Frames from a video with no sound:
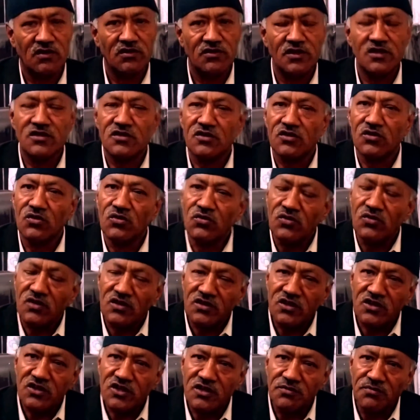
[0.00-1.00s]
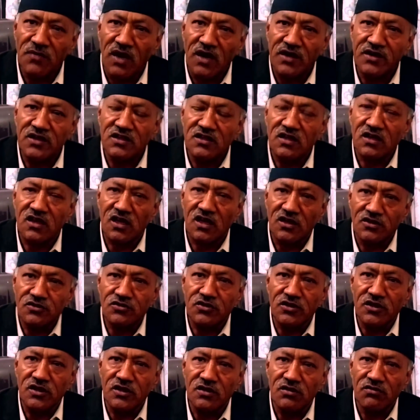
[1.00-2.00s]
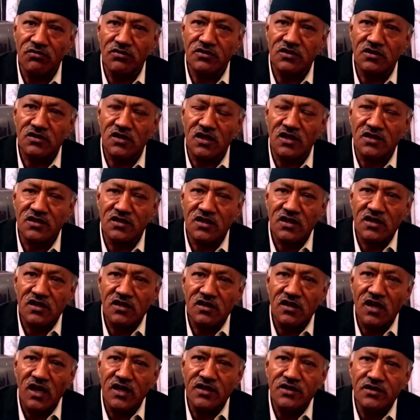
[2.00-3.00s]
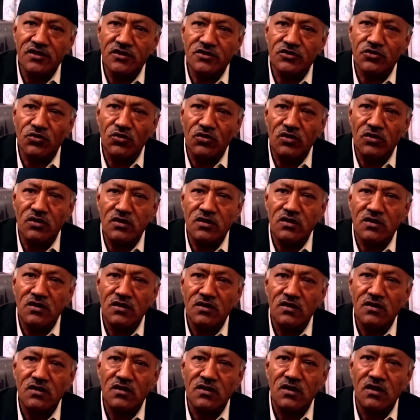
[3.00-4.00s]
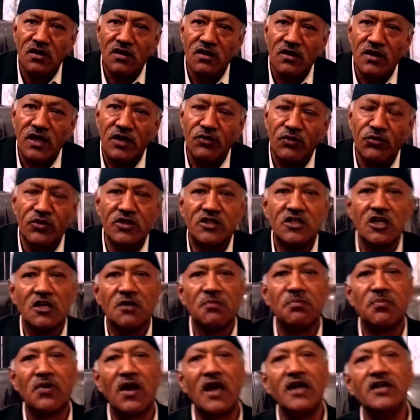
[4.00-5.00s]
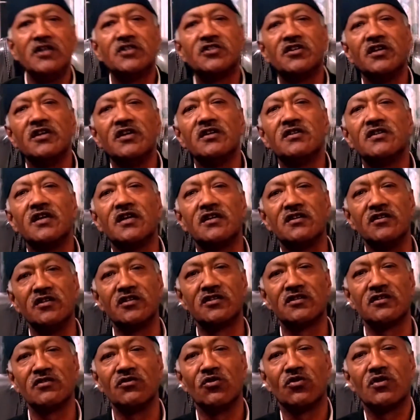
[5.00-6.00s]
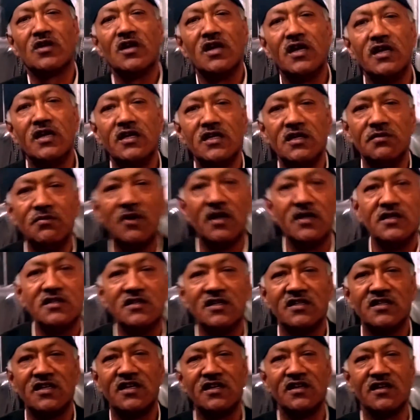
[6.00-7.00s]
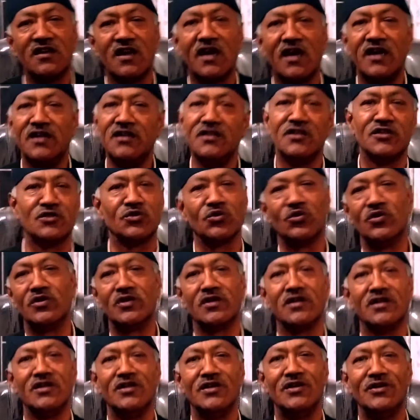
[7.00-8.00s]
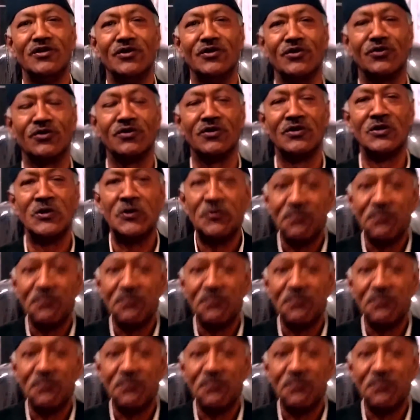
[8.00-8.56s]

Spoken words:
There is no other demand in the country which is 109 years old. And we take pride saying that this Gorkhaland demand is 109 years old.